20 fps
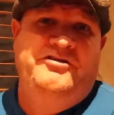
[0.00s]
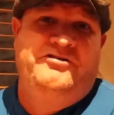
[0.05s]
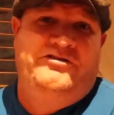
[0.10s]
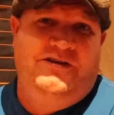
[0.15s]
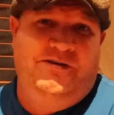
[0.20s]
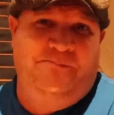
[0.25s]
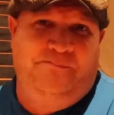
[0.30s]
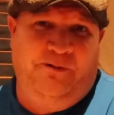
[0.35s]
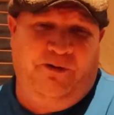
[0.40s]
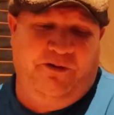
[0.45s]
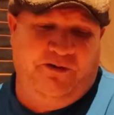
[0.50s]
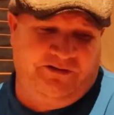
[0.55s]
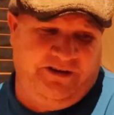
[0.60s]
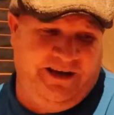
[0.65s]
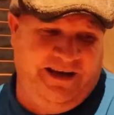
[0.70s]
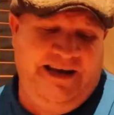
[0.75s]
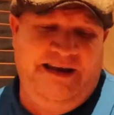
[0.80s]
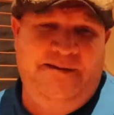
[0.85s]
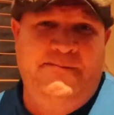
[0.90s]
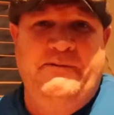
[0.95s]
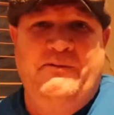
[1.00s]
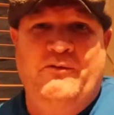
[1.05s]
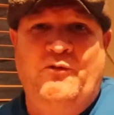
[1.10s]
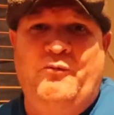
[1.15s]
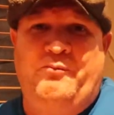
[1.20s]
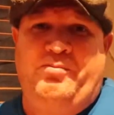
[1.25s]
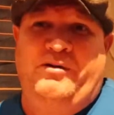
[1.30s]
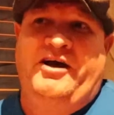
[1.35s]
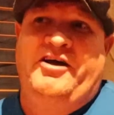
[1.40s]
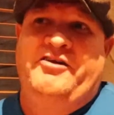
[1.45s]
into the box that any
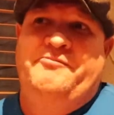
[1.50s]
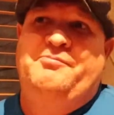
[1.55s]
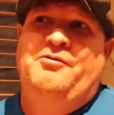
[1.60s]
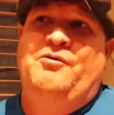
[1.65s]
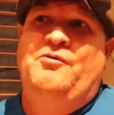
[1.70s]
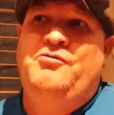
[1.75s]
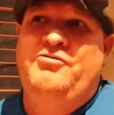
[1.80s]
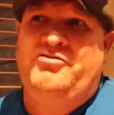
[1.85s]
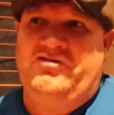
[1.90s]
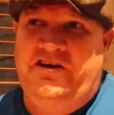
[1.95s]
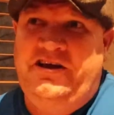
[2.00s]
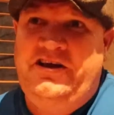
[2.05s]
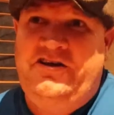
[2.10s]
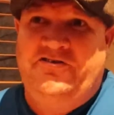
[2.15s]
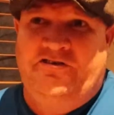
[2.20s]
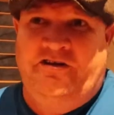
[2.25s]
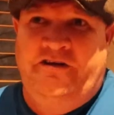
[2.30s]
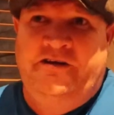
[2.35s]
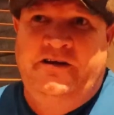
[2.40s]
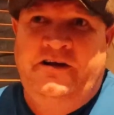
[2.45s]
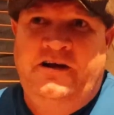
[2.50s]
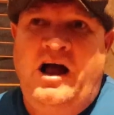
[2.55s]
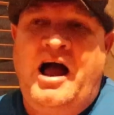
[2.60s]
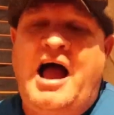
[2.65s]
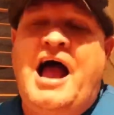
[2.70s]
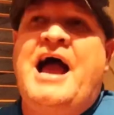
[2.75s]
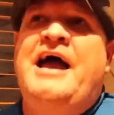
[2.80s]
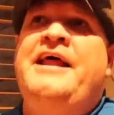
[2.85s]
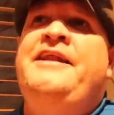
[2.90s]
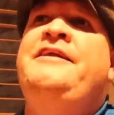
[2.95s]
Millwall player's put all season,
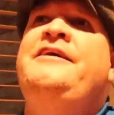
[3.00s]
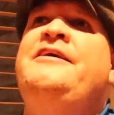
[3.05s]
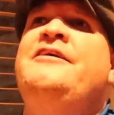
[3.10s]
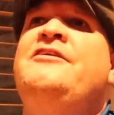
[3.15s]
and